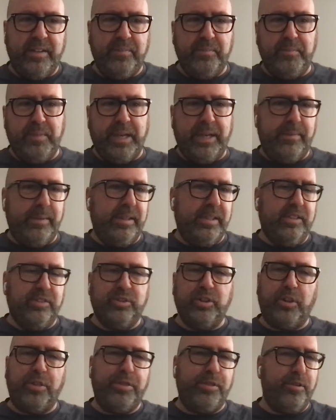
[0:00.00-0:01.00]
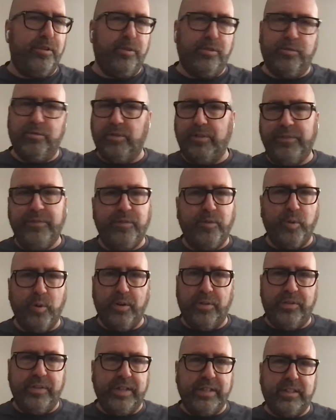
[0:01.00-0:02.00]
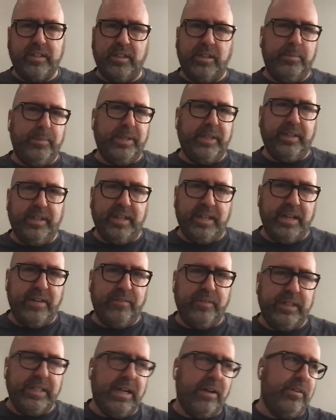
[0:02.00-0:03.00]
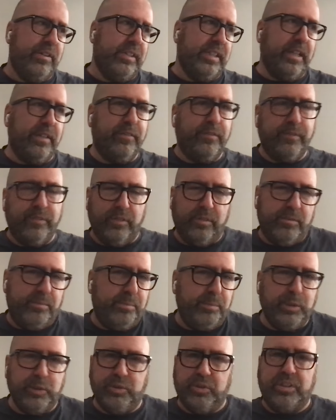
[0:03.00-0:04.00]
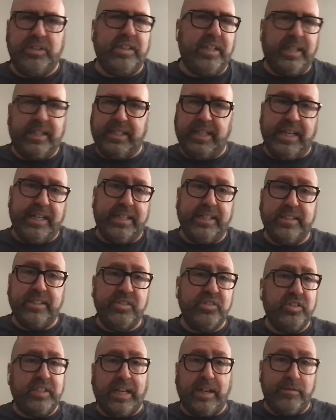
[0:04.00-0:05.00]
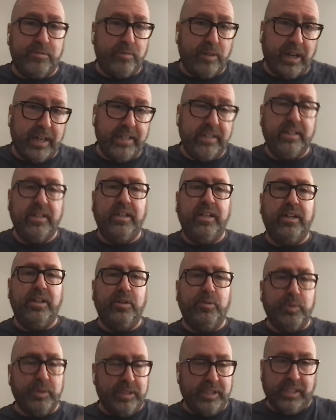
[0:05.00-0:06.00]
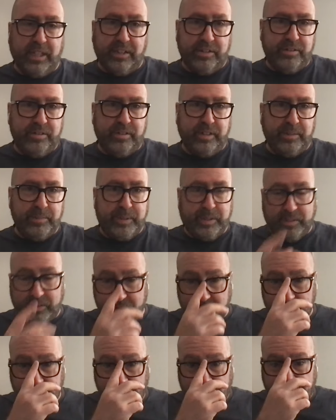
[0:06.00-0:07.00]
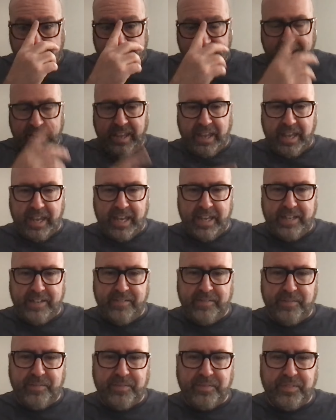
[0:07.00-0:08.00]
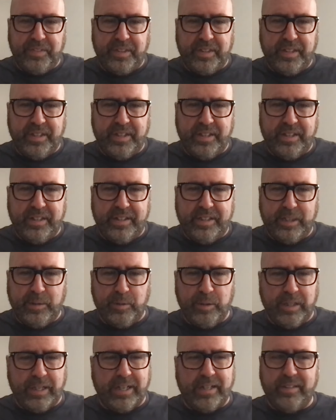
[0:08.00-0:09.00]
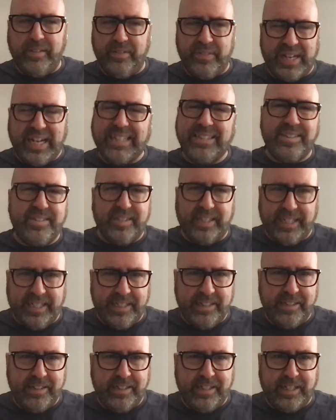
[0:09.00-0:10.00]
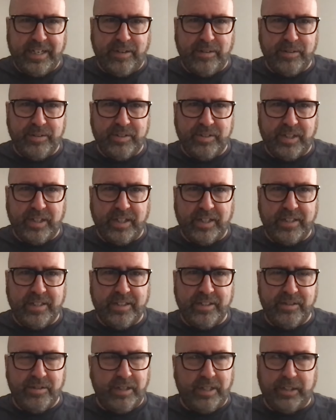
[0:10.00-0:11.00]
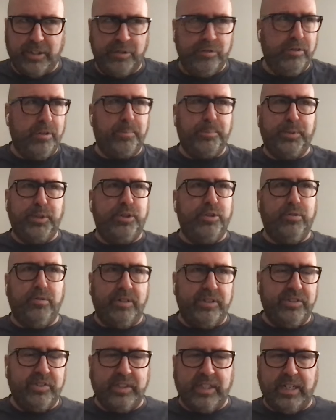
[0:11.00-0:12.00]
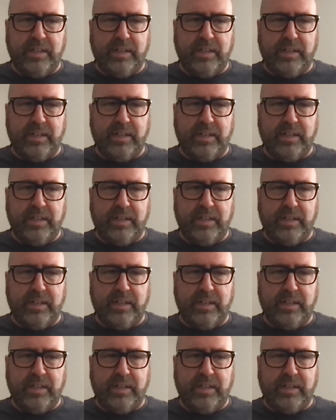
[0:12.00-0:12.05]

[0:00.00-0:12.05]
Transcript: Maybe there's a third or a fourth that come in every now and then for music that I can't get to sound right with the other limiters. And they were like, that's it. And I was like, they're like, you're a purist.